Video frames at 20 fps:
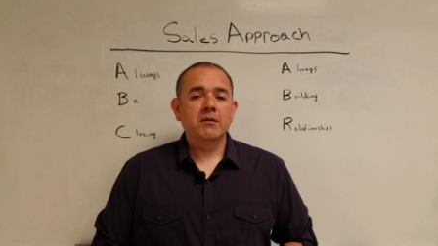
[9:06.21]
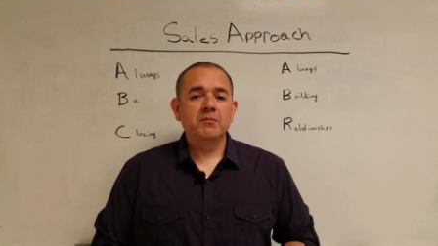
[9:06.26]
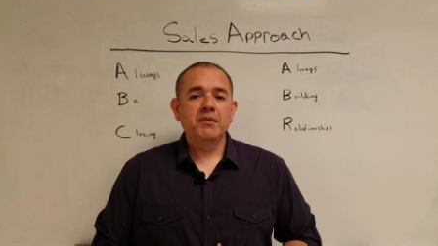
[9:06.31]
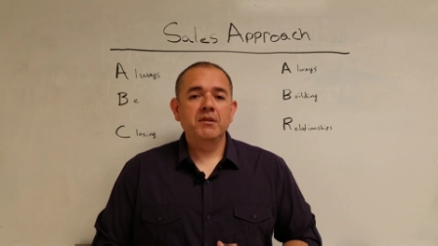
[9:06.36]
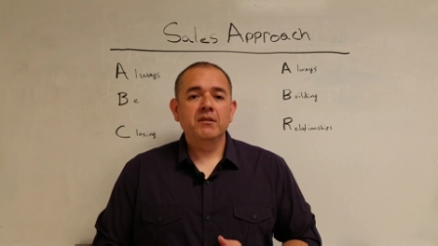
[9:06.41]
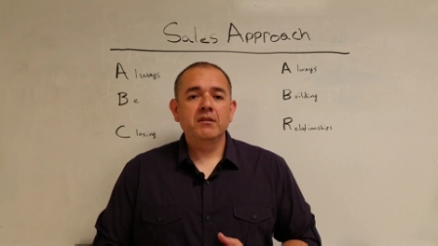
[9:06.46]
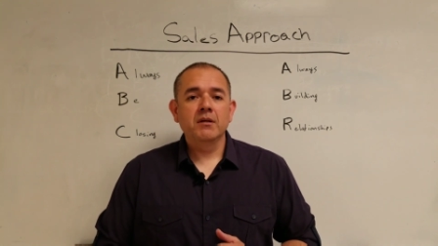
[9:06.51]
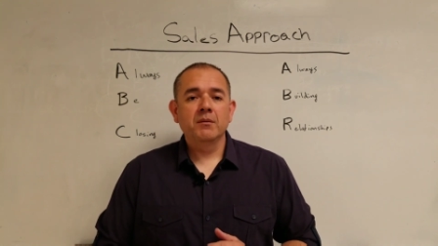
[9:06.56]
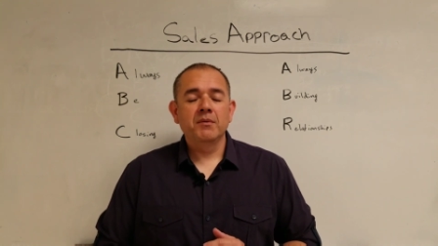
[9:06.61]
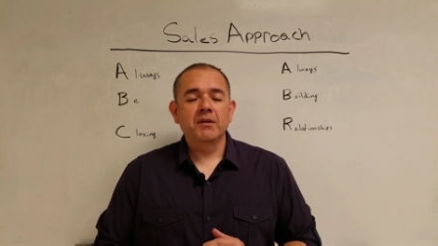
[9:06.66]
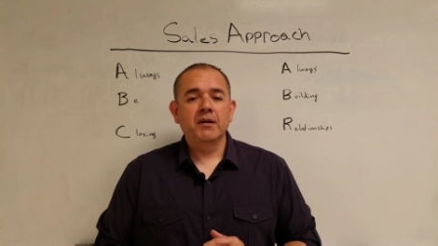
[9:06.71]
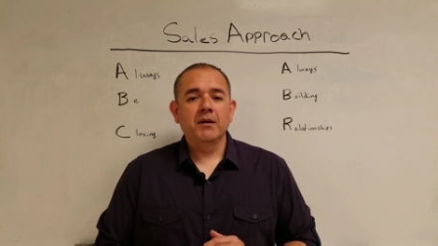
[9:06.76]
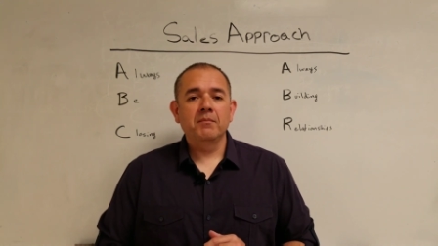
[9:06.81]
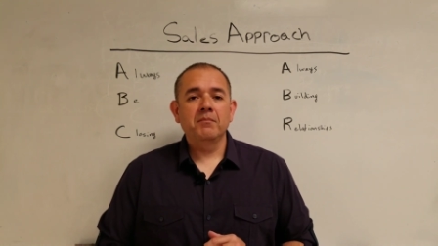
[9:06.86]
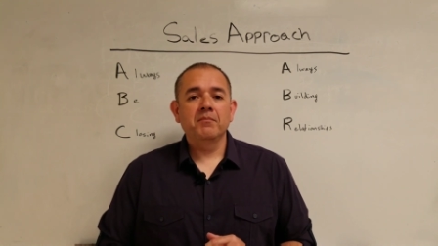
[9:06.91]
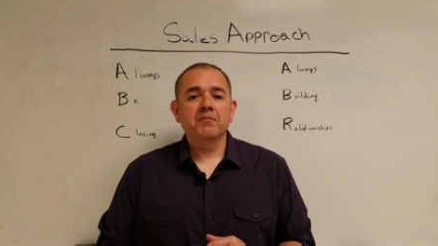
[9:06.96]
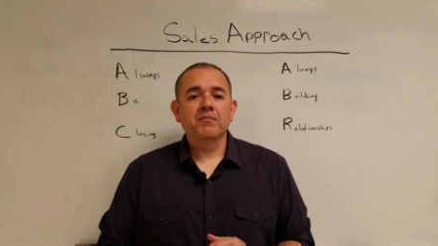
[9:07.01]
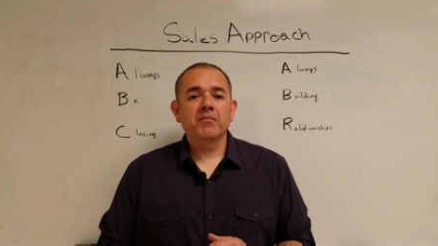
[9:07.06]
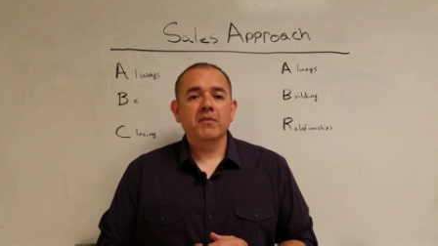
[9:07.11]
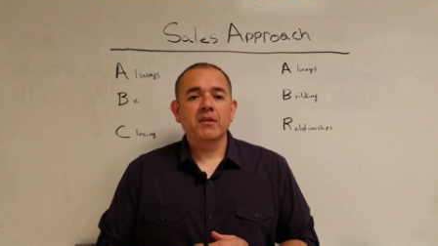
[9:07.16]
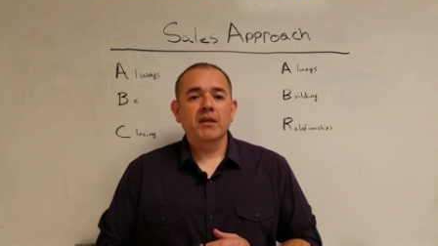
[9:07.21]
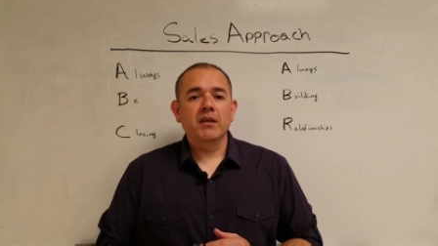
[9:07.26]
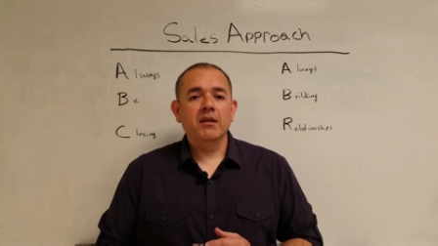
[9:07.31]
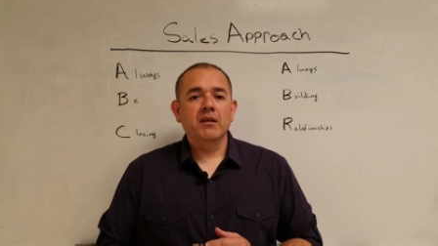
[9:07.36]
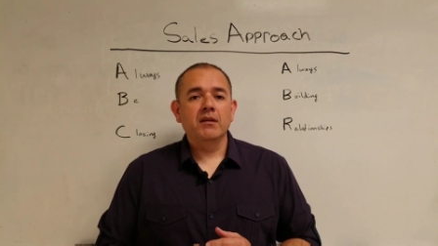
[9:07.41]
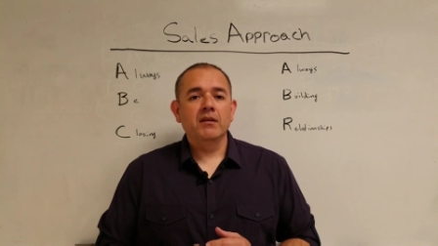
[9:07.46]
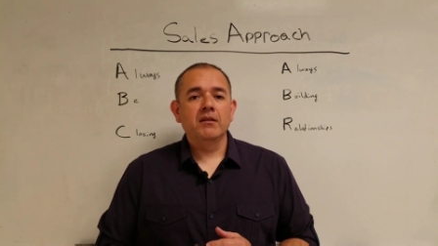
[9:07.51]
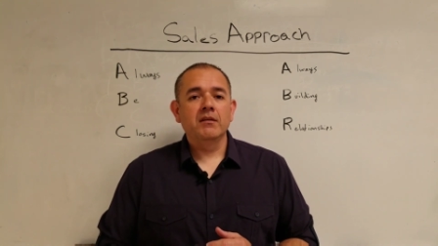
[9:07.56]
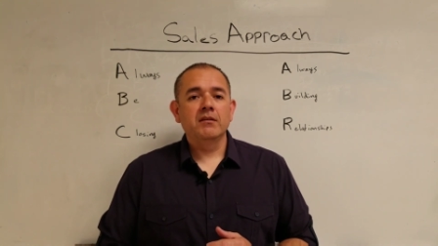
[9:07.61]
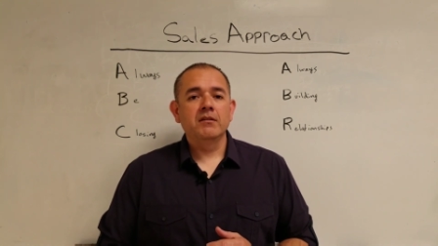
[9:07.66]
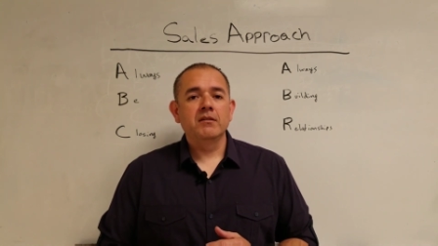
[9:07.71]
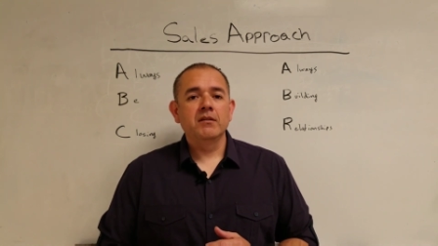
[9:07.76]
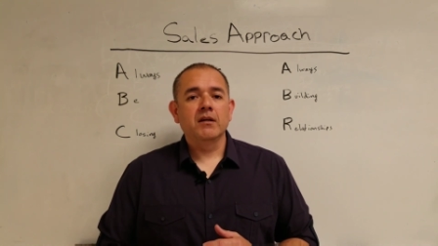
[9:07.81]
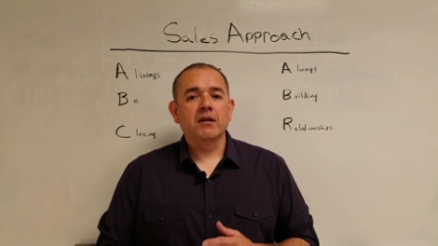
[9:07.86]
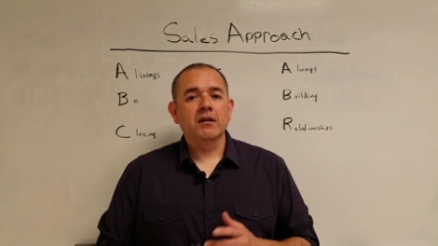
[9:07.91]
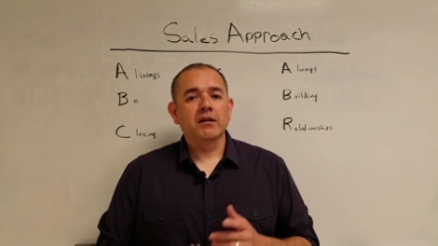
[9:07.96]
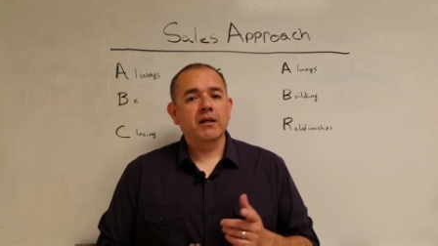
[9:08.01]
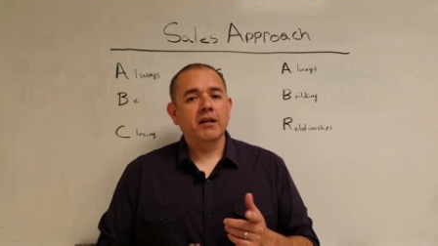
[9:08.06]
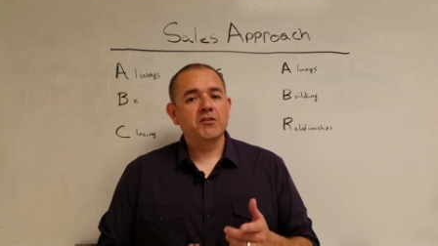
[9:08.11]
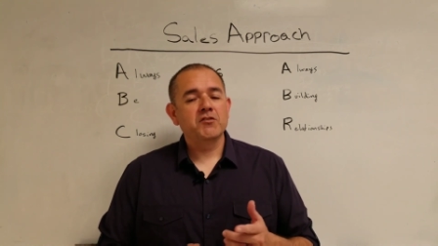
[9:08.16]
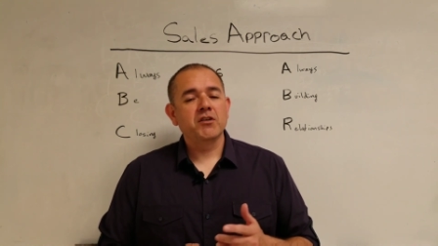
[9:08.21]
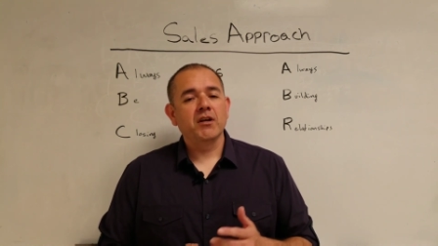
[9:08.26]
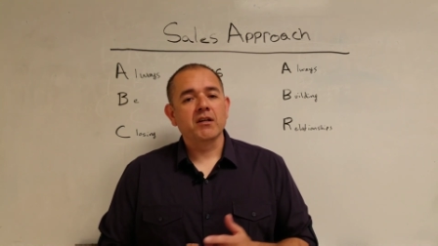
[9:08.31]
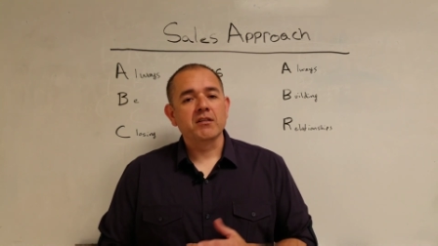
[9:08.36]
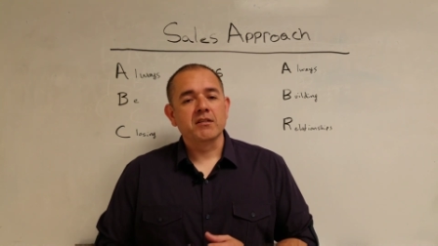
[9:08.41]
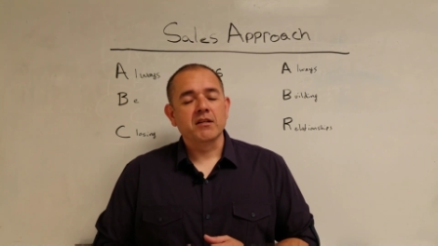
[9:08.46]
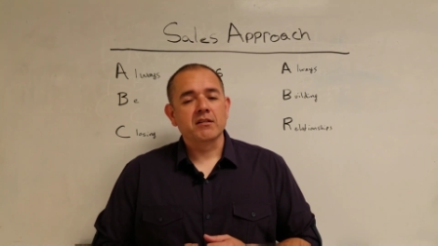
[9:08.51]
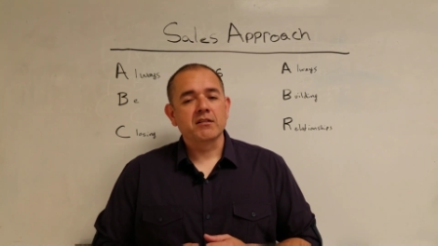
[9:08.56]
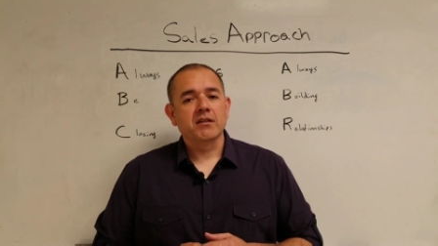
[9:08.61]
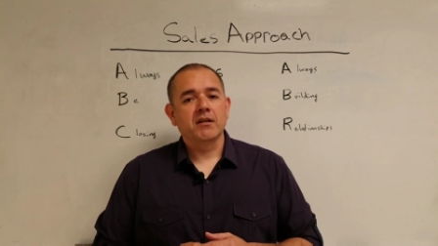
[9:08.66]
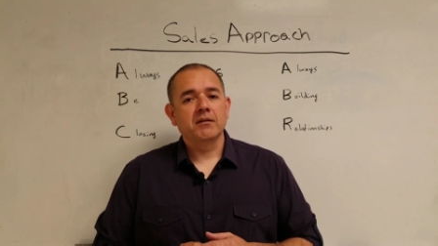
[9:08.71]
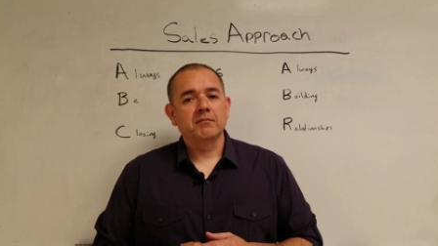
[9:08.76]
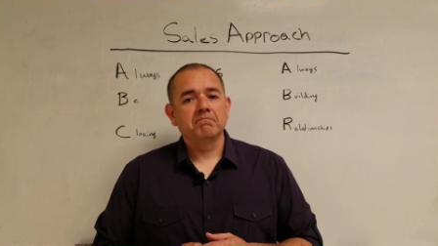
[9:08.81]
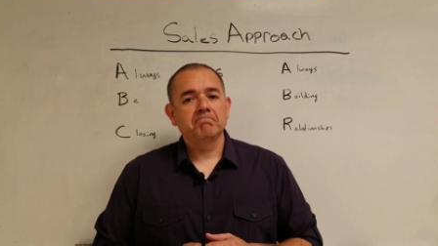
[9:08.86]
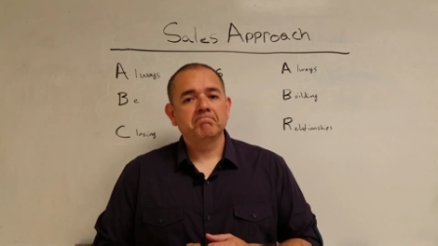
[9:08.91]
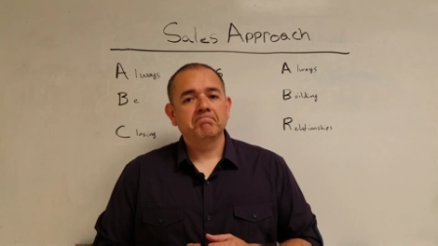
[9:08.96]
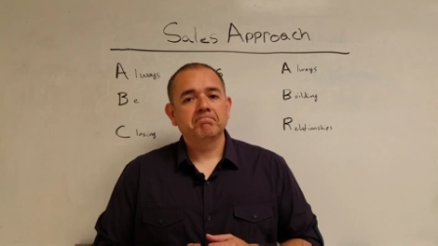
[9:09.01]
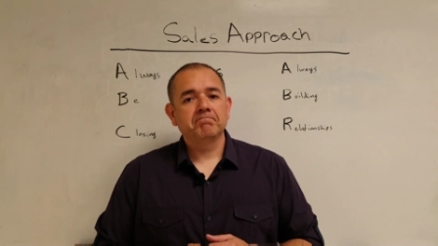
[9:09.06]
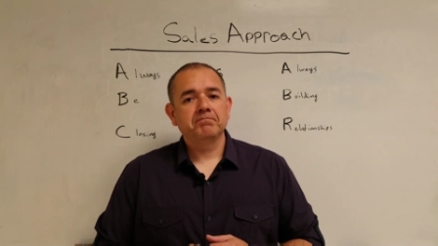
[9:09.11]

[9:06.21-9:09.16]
going to be coming up, and catch you guys next time.